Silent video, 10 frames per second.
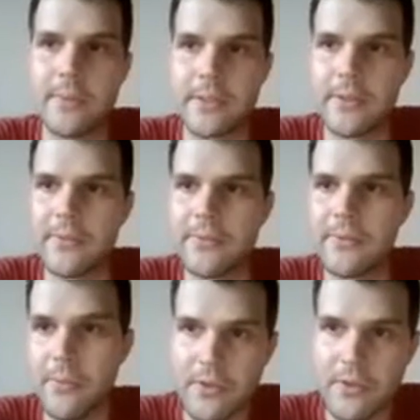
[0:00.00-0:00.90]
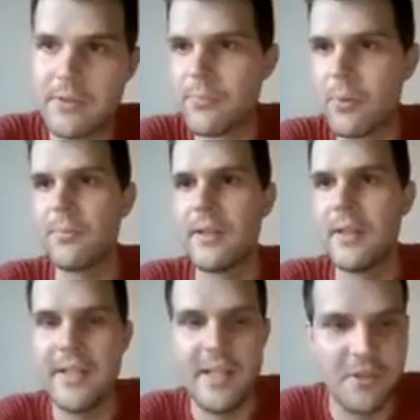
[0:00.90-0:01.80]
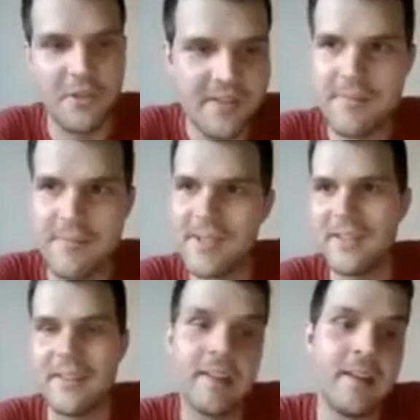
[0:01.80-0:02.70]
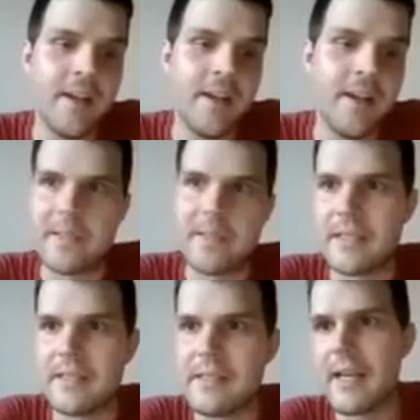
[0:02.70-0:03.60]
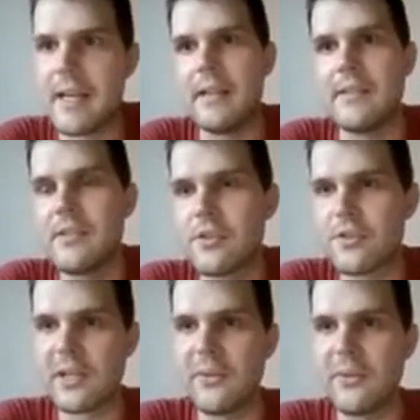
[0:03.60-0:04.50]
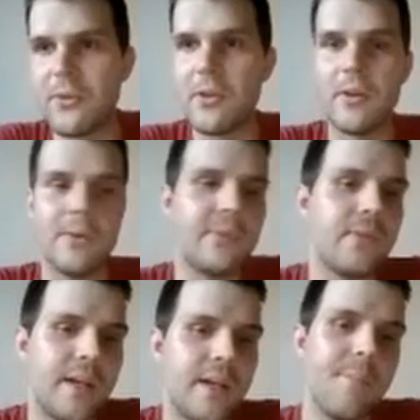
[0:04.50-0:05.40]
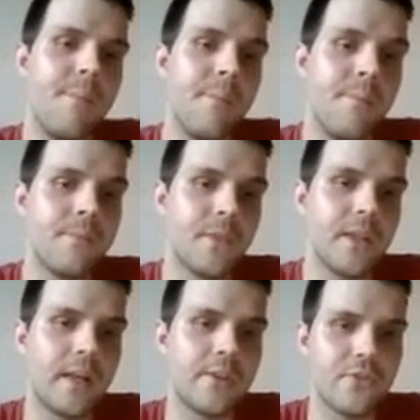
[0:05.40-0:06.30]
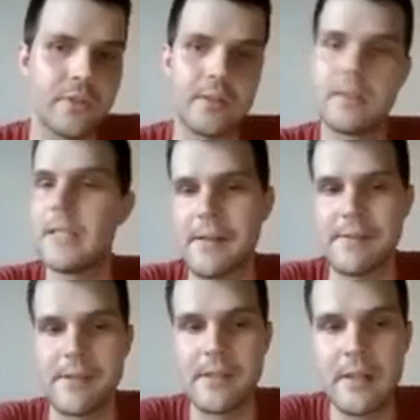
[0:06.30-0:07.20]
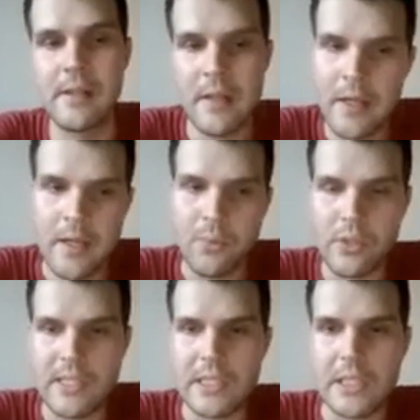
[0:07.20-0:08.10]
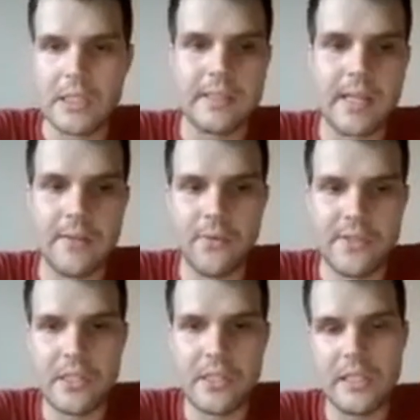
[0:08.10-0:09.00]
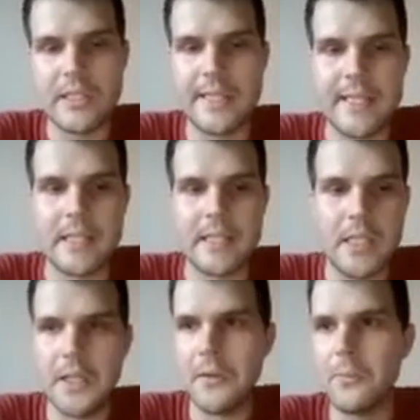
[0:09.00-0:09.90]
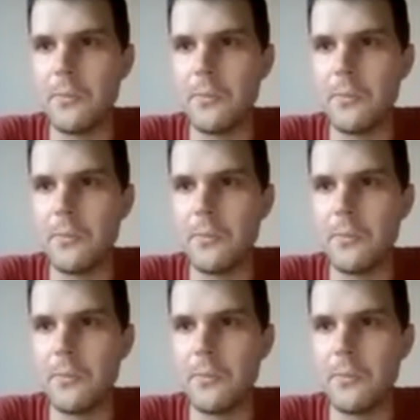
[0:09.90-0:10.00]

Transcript: one of the most popular neighborhoods in berlin but it is a street full of um, cultural and political diversity and identity